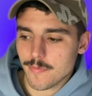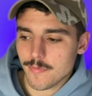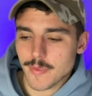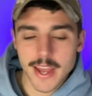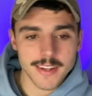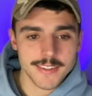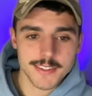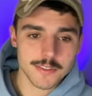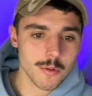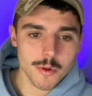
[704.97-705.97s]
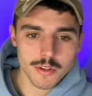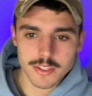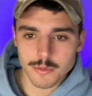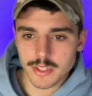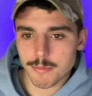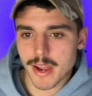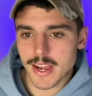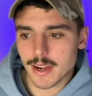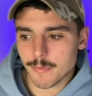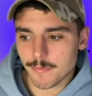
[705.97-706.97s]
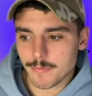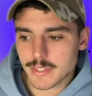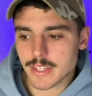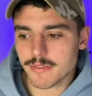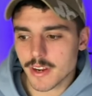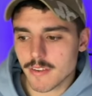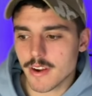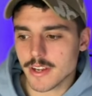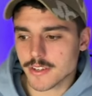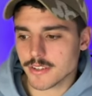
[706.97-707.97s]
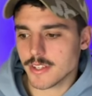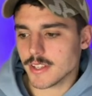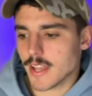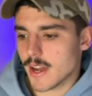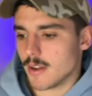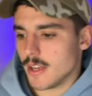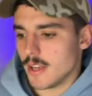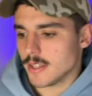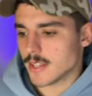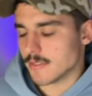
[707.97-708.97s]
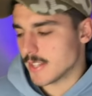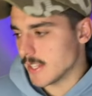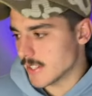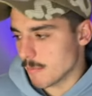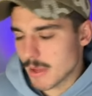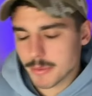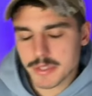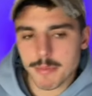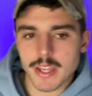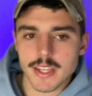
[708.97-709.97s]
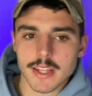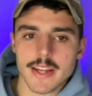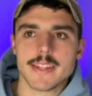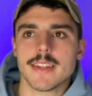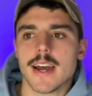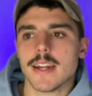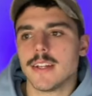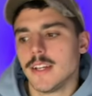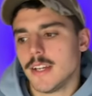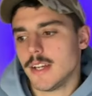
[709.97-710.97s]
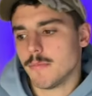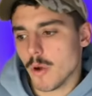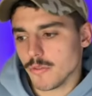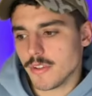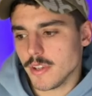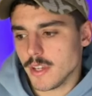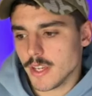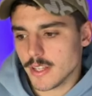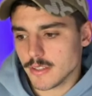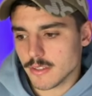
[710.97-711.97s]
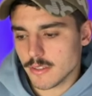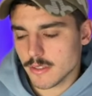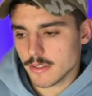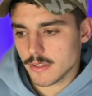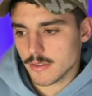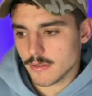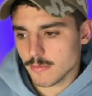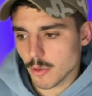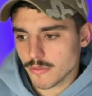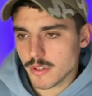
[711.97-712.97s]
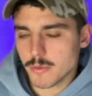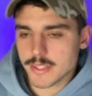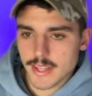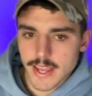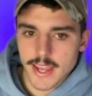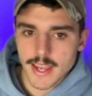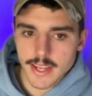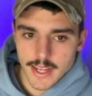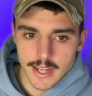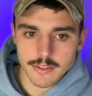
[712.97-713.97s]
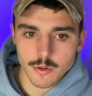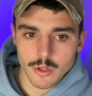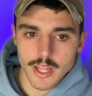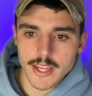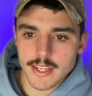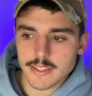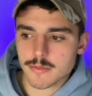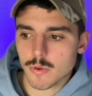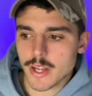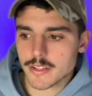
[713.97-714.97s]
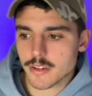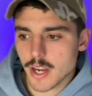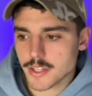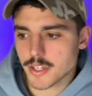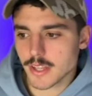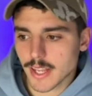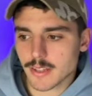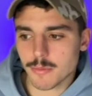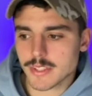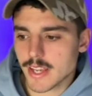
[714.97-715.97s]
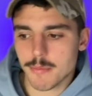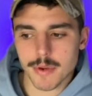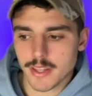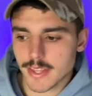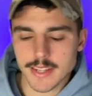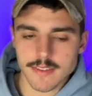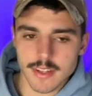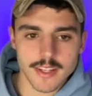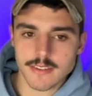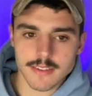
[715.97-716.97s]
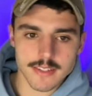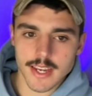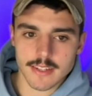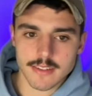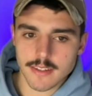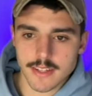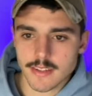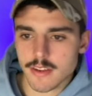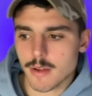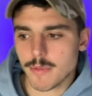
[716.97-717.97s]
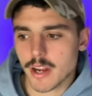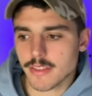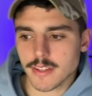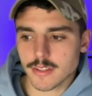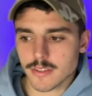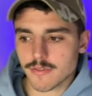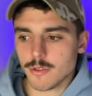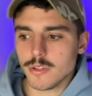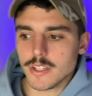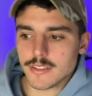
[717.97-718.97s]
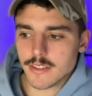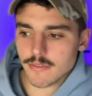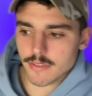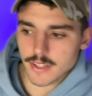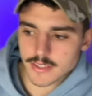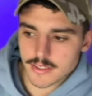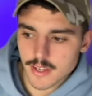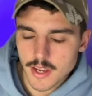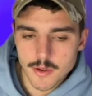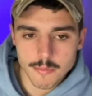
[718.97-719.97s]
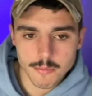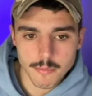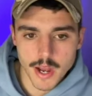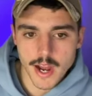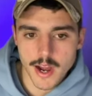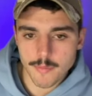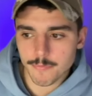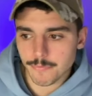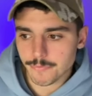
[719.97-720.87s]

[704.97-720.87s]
yeah, Tom Gores is willing to pay up. So it's very, very interesting. Now, so I've seen some people speculate that Monty and Monty was there at New Orleans when Trajan Langdon was there, but they didn't intersect in their time there. I think there's a few years difference. Um,